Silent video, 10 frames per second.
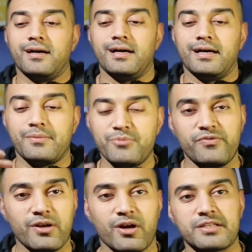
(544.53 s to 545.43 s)
and
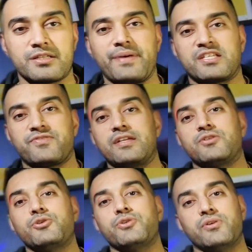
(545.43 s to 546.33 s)
moving on is the best thing
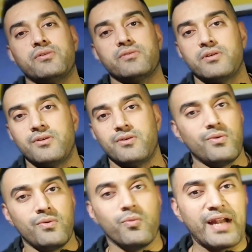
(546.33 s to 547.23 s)
to do.
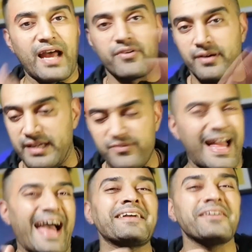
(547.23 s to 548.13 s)
Whatever. Even
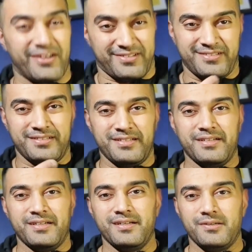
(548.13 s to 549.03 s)
anger.
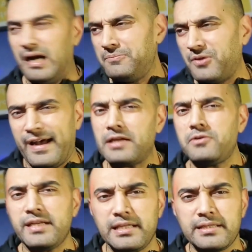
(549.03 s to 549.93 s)
I'm not
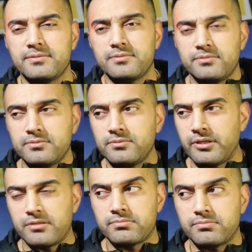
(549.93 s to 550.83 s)
angry.
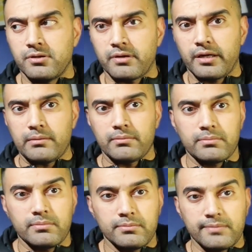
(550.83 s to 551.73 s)
All right.
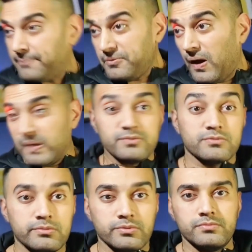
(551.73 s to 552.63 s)
I'm not.
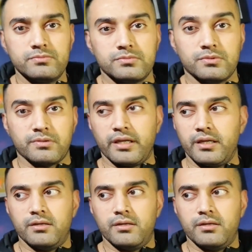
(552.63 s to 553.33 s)
All right.